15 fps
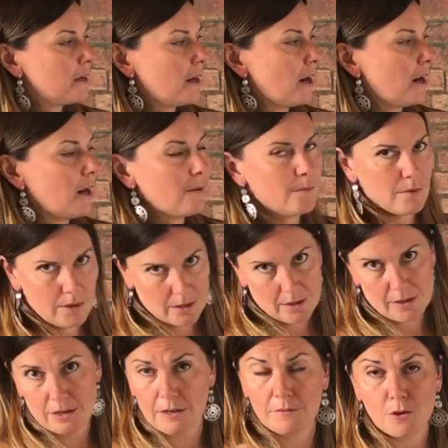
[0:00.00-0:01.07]
um,
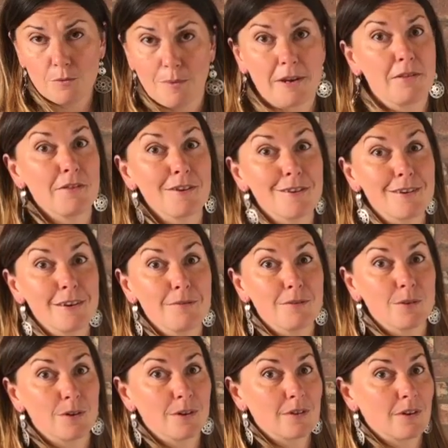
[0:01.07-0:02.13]
and give you my theory, of
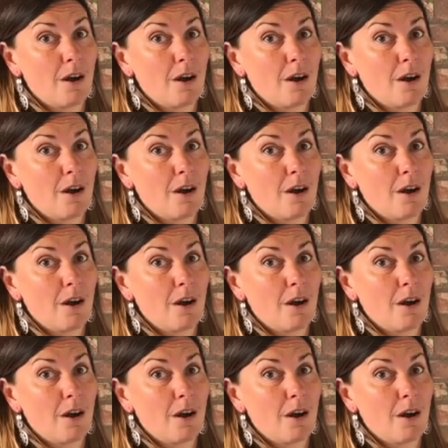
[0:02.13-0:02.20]
course,